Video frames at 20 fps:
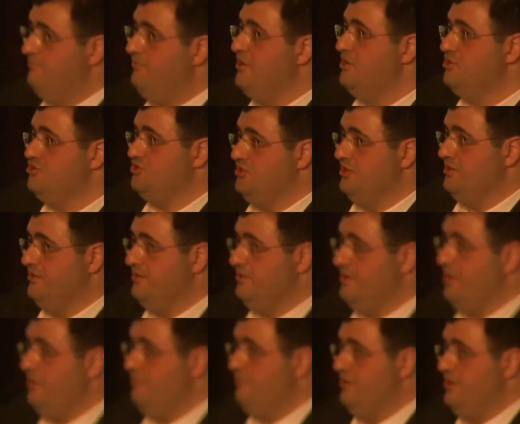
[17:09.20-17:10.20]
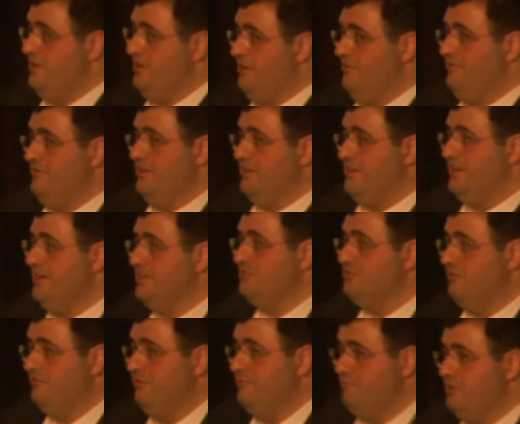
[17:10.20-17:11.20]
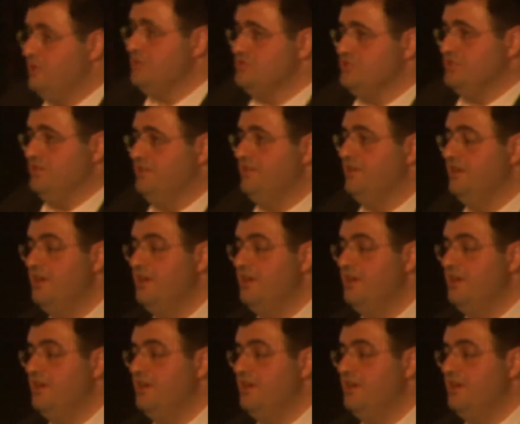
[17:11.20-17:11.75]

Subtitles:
version of a kid, of a person.